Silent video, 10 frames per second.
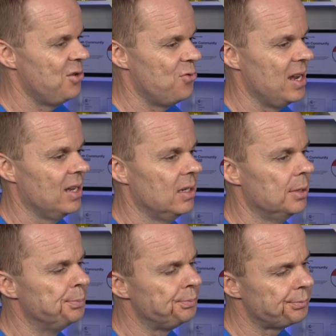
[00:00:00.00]
drag it
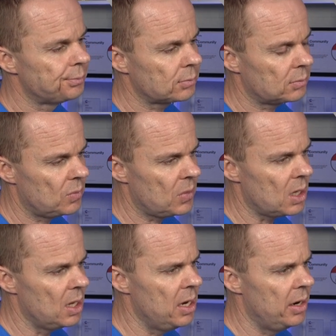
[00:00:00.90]
in.
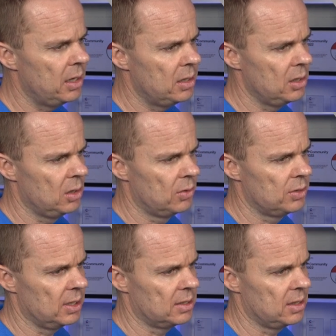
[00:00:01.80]
Here in the
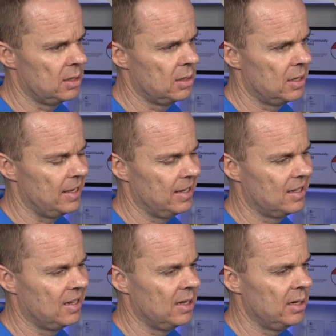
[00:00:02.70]
Launch Excel, I
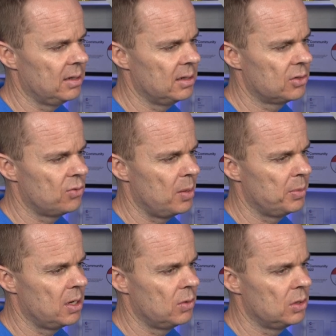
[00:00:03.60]
click this
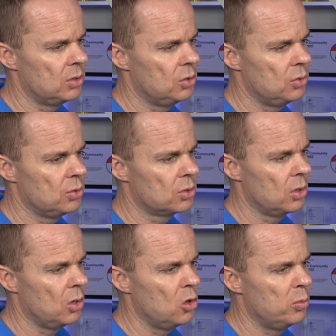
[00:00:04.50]
drop-down and choose
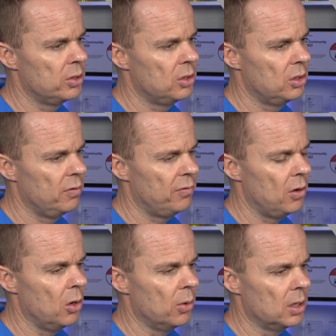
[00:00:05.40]
Open the
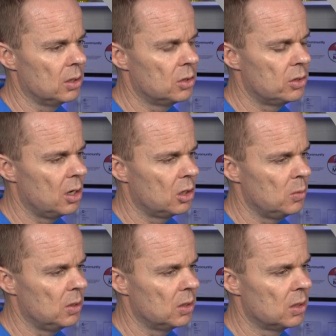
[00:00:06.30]
following
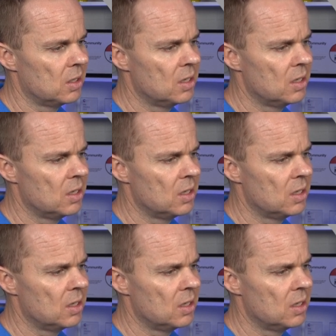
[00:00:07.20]
document.